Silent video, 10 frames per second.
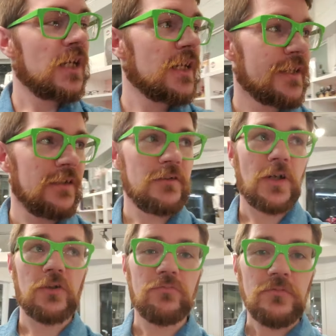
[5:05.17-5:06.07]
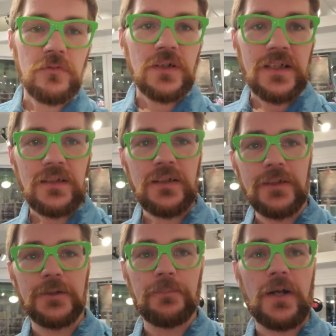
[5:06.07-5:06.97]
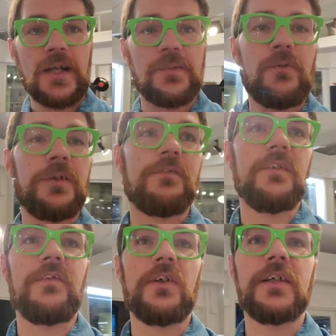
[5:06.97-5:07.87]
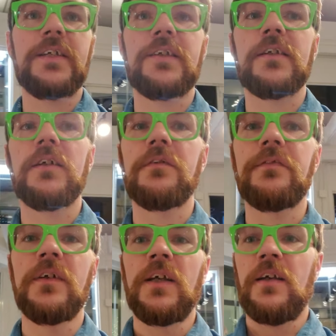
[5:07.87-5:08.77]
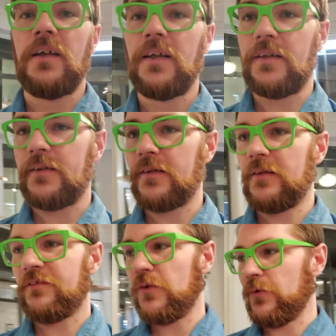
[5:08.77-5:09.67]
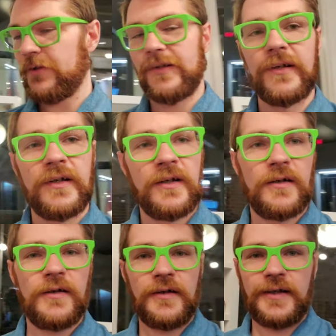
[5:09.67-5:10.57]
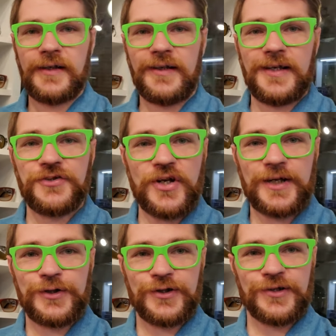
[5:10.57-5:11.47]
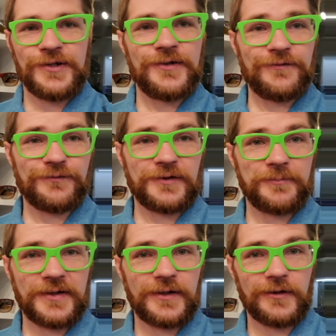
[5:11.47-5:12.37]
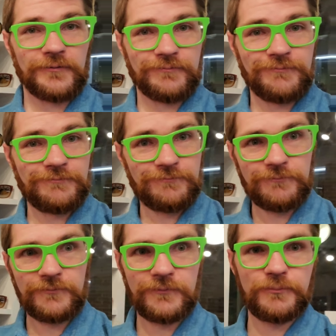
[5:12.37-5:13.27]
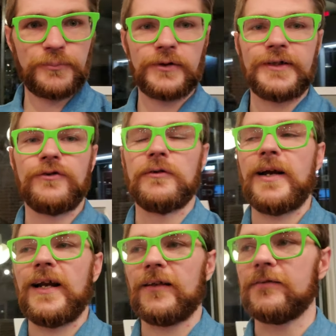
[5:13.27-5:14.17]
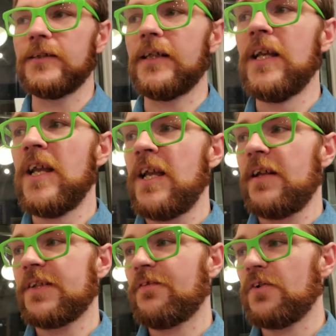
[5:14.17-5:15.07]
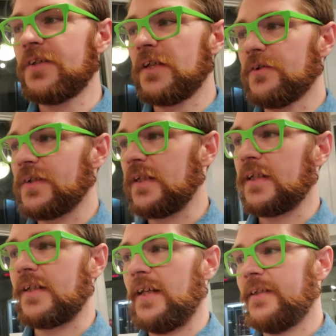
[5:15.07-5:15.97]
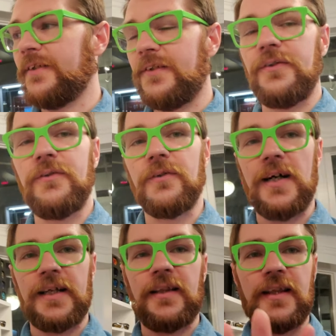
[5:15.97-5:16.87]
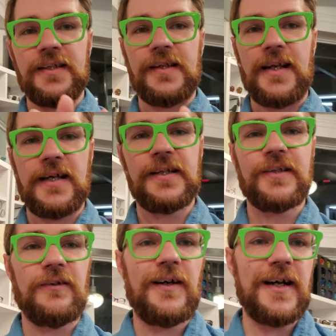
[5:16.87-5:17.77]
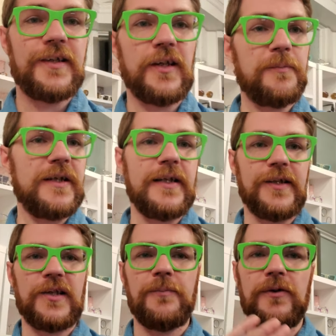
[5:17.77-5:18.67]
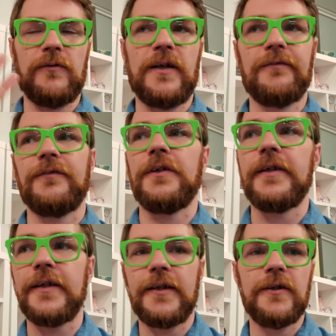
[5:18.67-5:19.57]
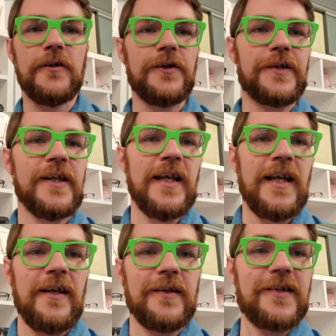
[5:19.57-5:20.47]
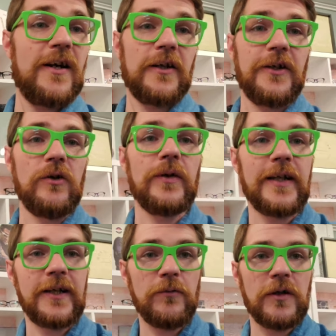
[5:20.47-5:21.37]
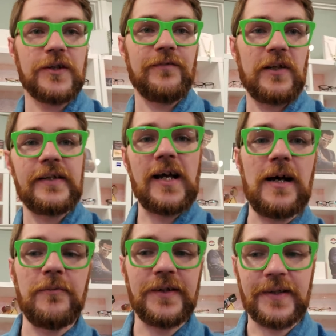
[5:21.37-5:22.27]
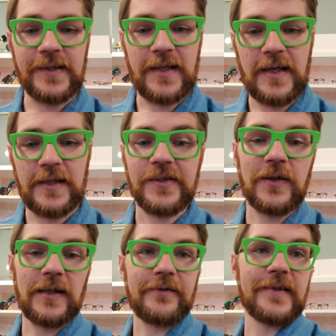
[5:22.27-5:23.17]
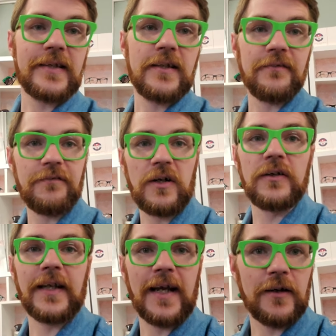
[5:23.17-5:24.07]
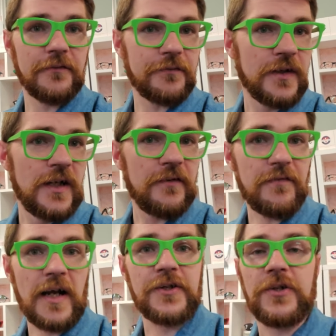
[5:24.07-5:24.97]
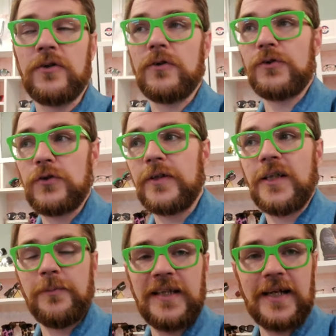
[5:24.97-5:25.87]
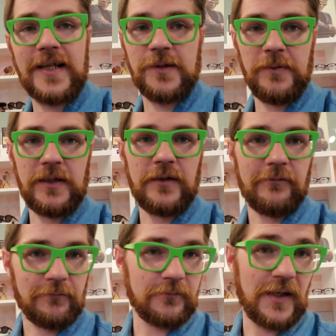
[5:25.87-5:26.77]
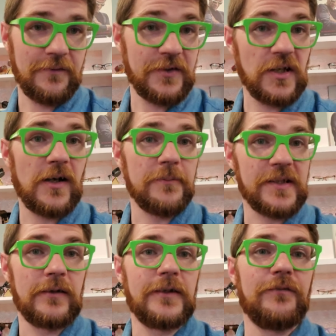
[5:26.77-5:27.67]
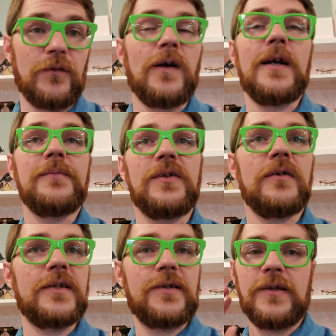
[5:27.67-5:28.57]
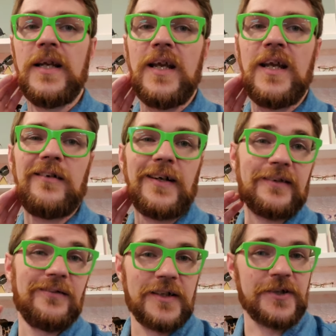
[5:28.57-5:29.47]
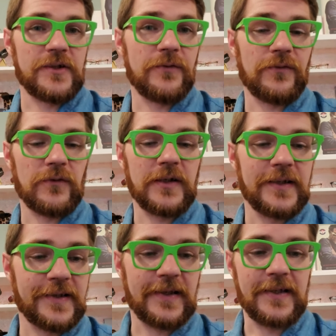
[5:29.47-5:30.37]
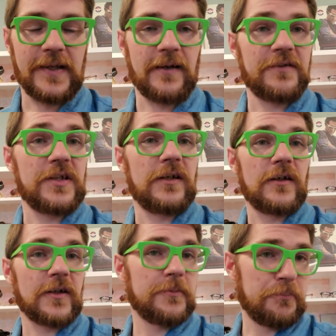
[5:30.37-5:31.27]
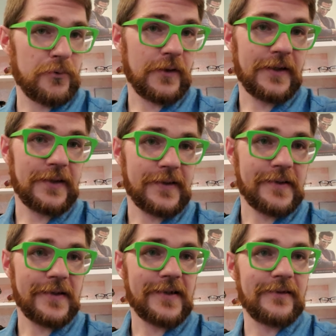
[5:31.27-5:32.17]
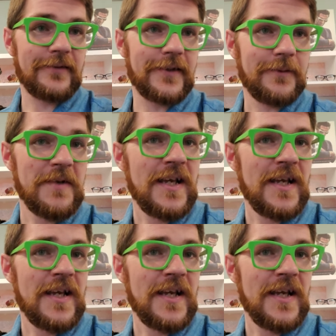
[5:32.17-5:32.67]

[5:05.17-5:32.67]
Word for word: Still a really good price point for the Vuarnet stuff, and of course it changes from there pretty dramatically. As far as the 06, I do like that. That's a nice classic piece. It's been around for years. It's not going anywhere. It's a very timeless design, so I don't see it falling out of fashion or trend, but that has been kind of a top-selling frame. So it's like the Legend 03, it stays out of stock pretty consistently.